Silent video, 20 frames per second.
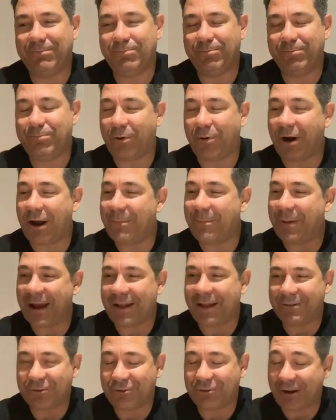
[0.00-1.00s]
By
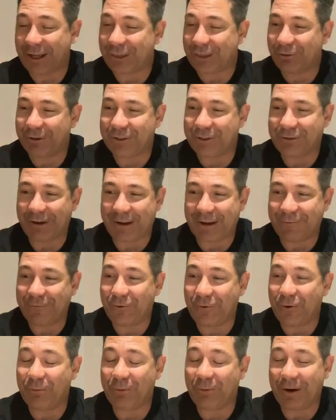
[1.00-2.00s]
about track 3, track
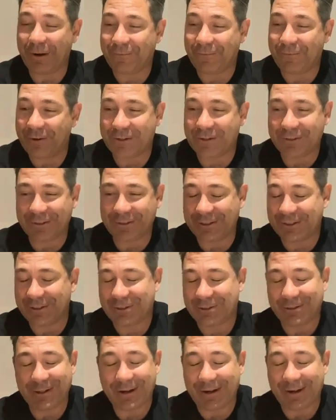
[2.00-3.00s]
4, when I first listened
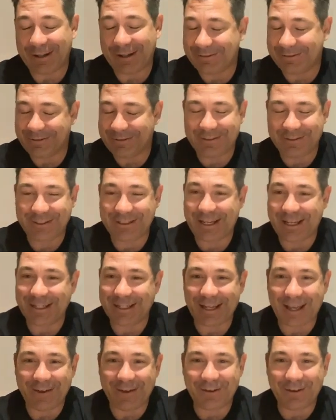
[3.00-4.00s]
to it, I just had
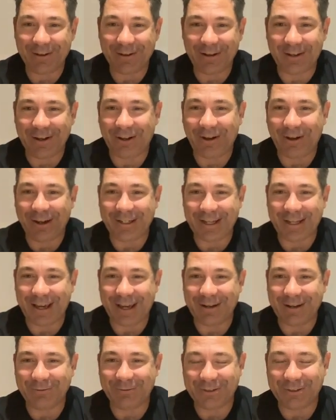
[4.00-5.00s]
to have a lie
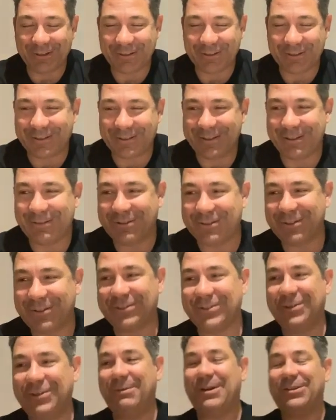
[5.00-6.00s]
down. It was just
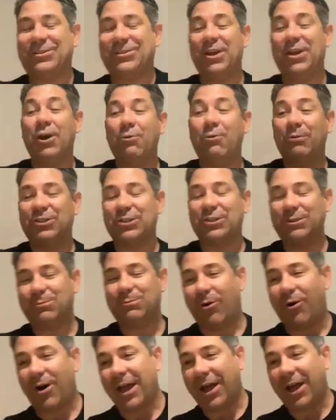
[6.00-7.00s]
too much, which is
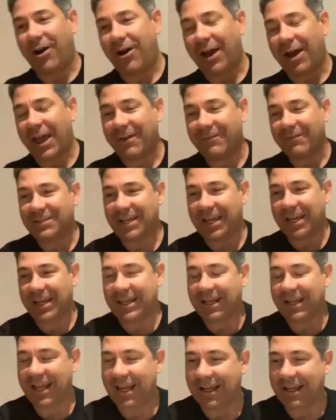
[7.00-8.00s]
why I have
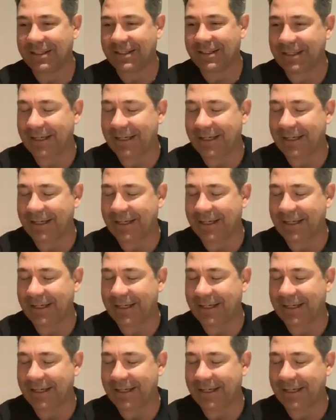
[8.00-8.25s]
taken out.